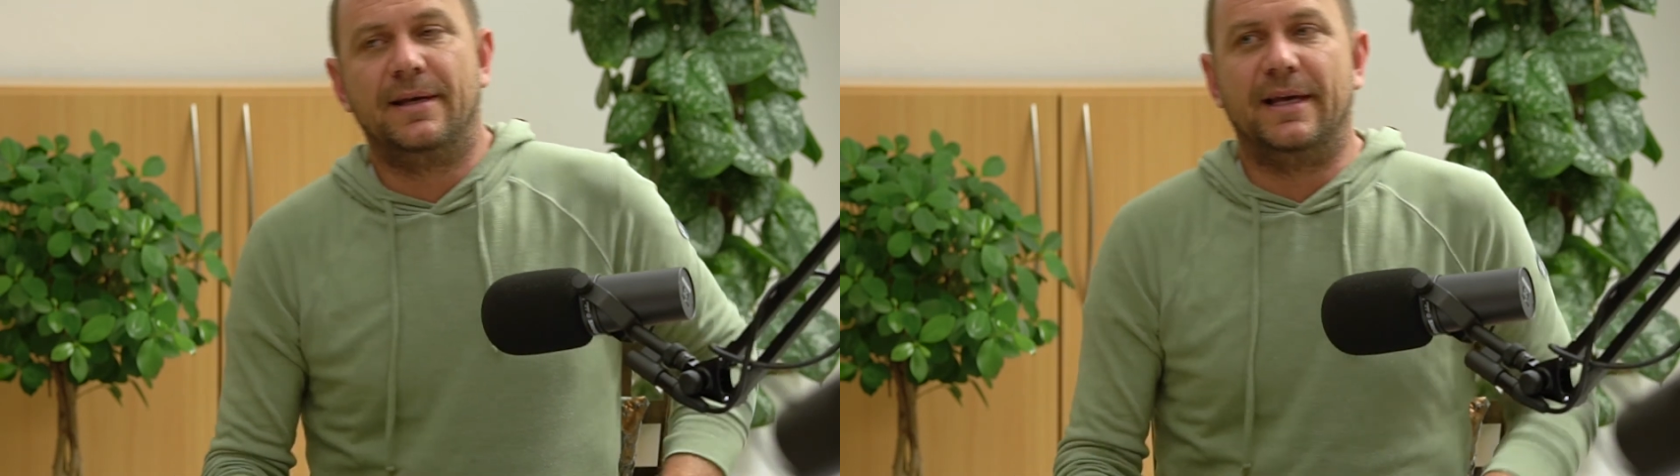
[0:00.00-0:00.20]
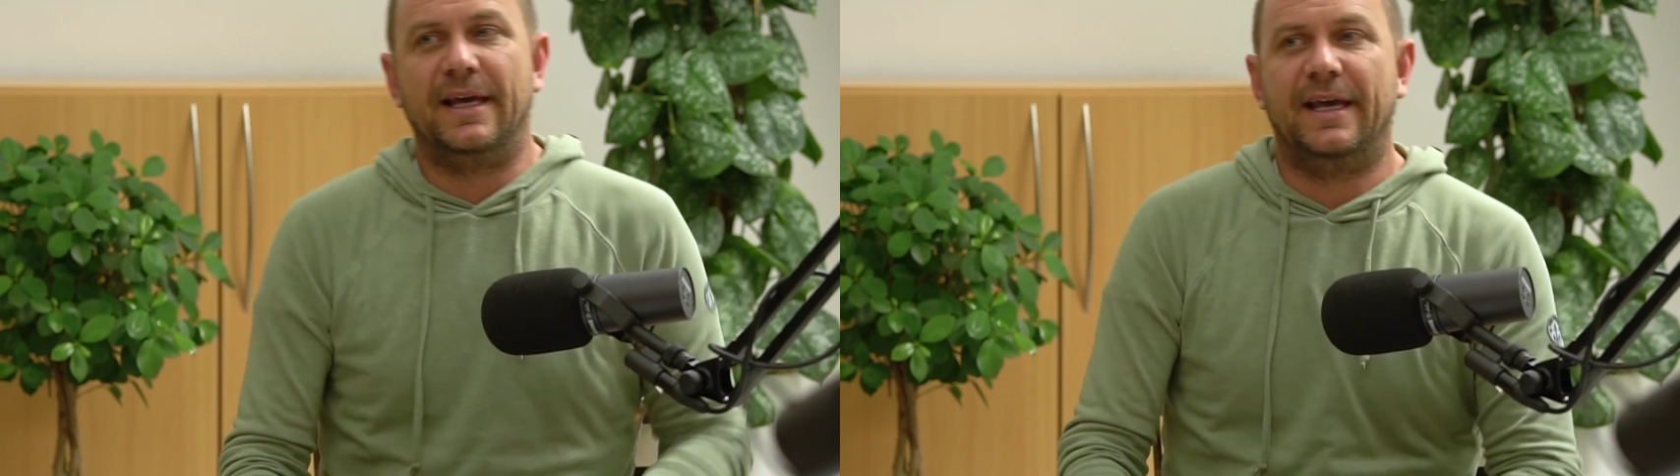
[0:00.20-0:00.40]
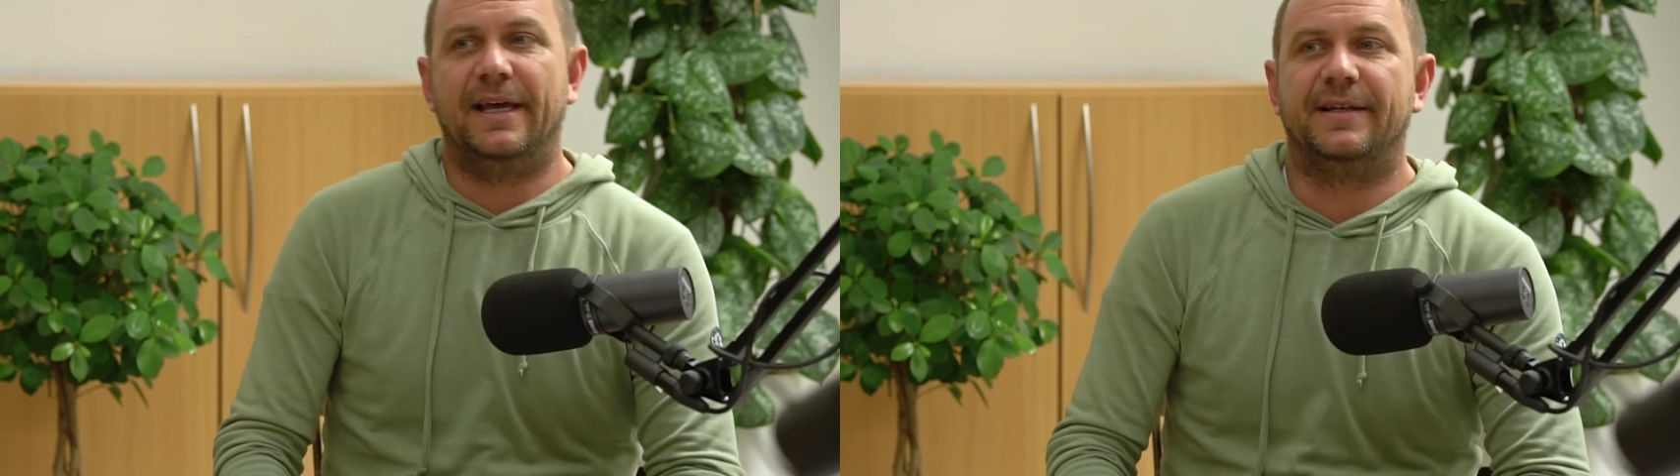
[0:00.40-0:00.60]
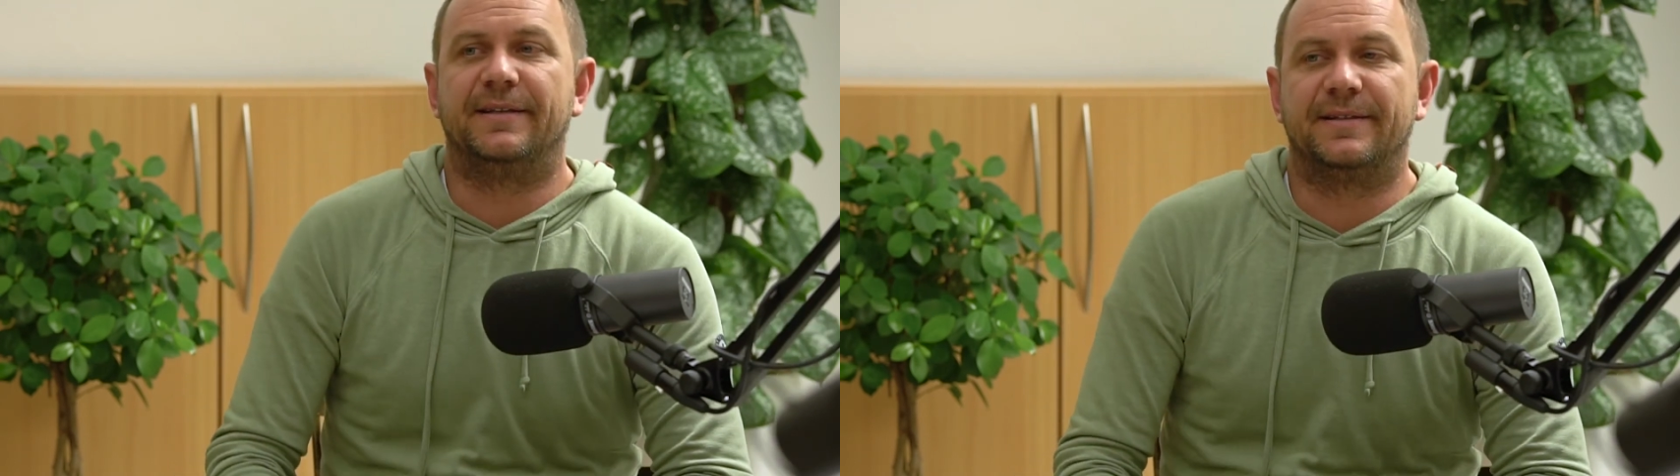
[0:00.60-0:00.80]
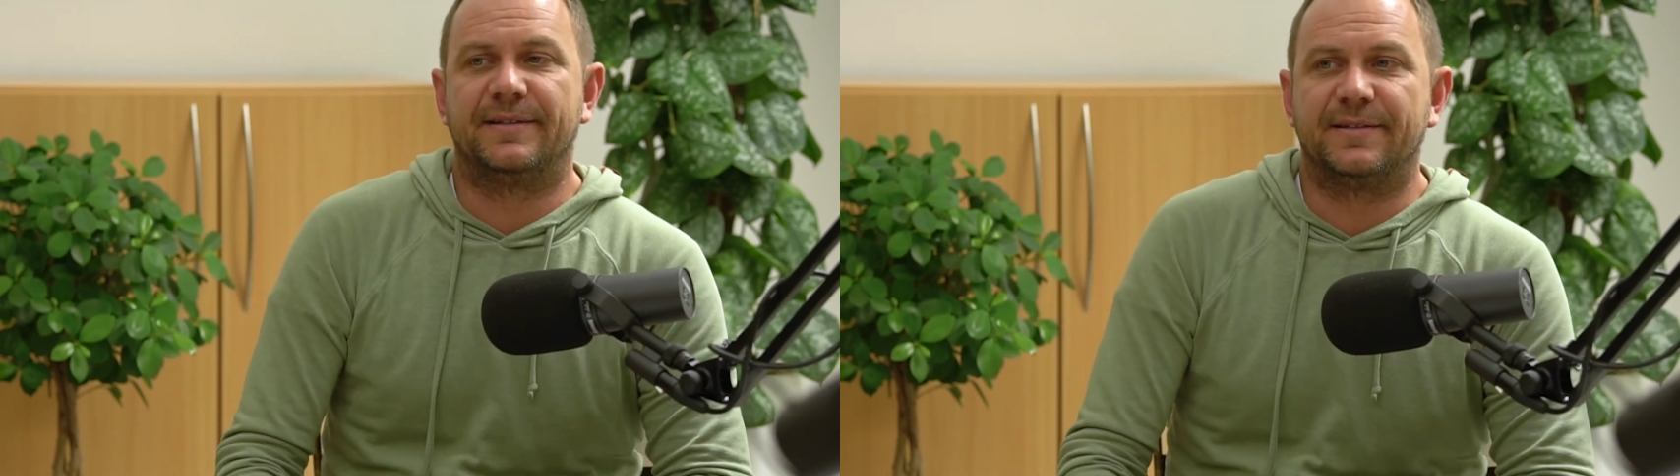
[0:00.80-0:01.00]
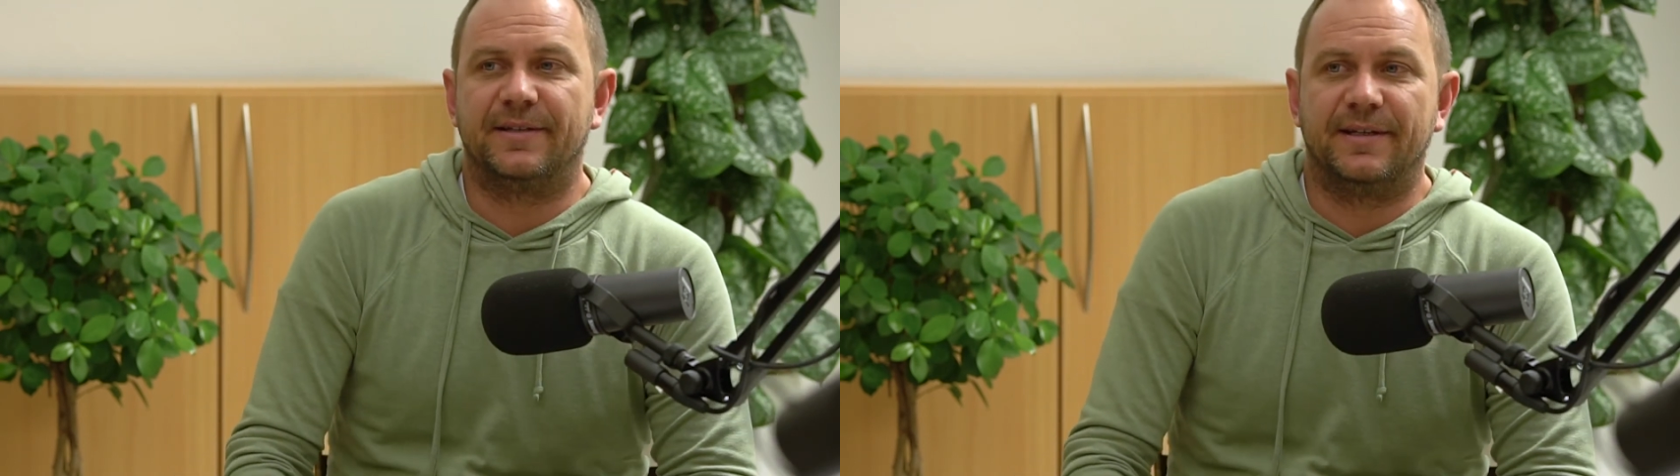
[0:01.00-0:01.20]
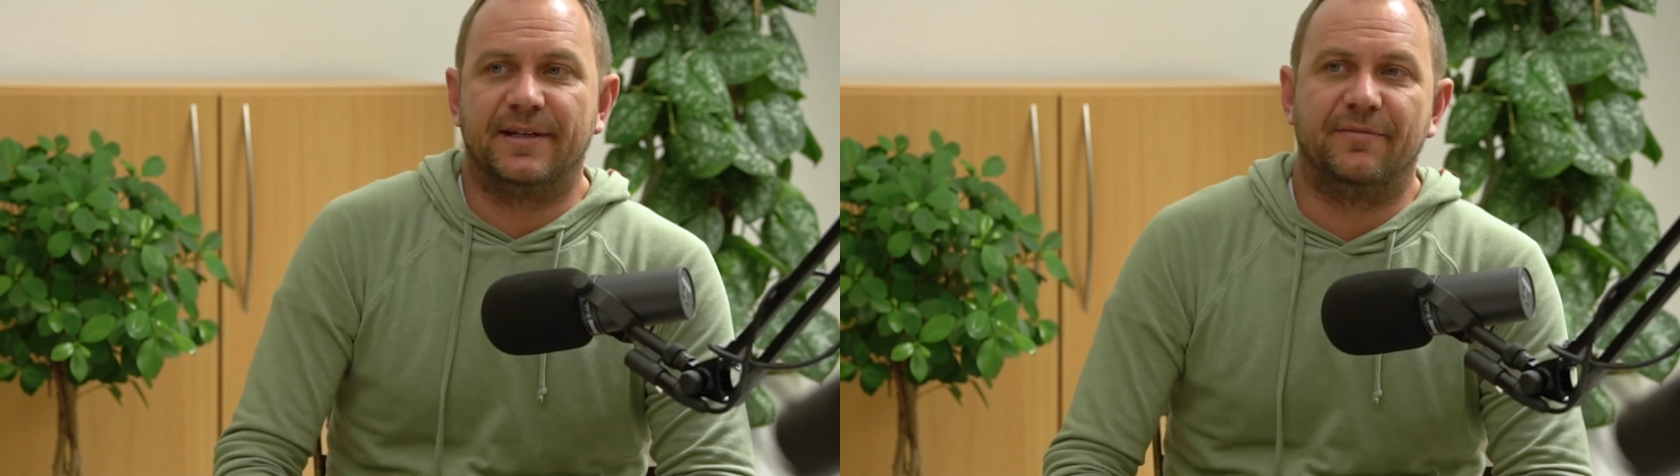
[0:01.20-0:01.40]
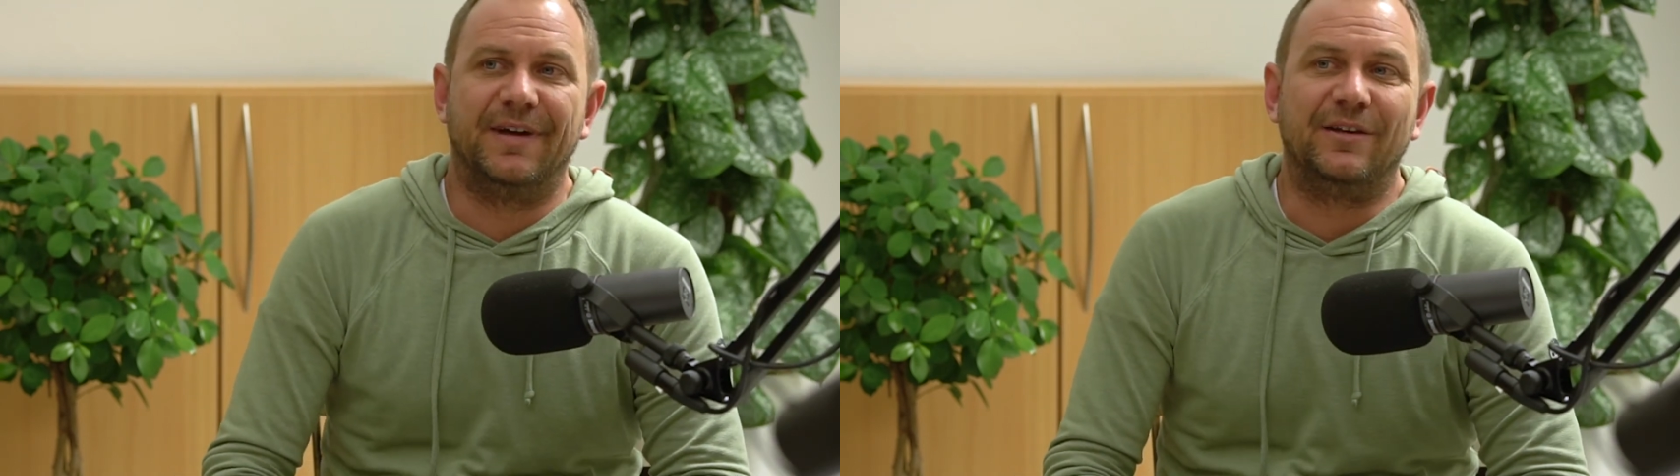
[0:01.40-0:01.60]
And
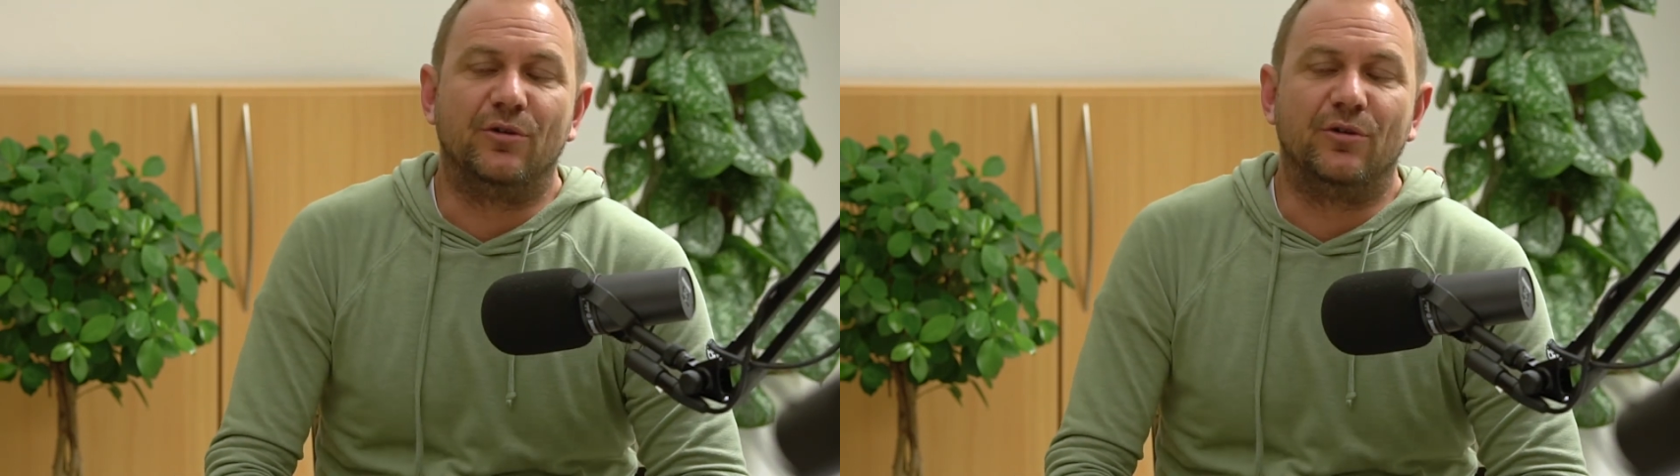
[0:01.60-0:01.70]
when